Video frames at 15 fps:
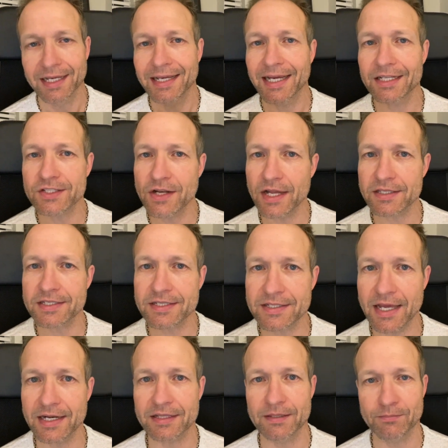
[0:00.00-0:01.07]
It's not
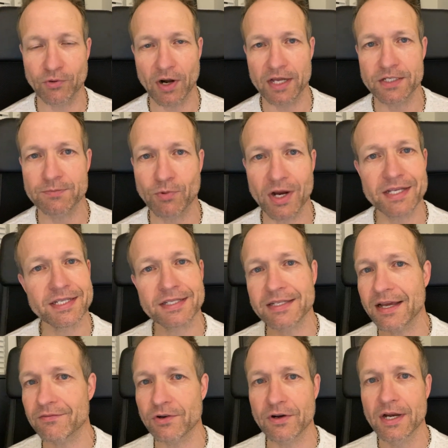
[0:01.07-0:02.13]
setting the price. Price is
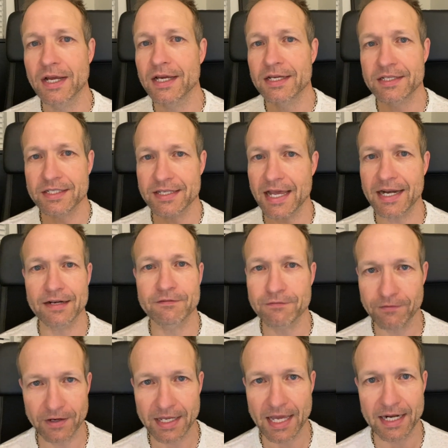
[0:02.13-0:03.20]
never set it and
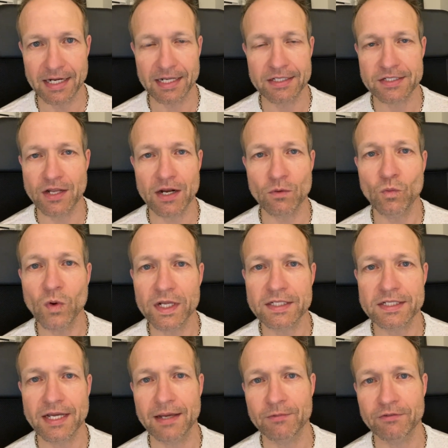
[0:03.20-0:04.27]
forget it. It's not a
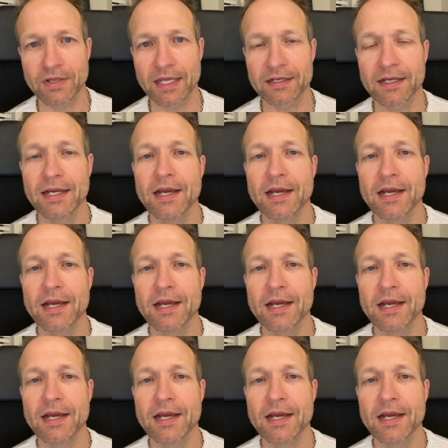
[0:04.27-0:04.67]
one-time event.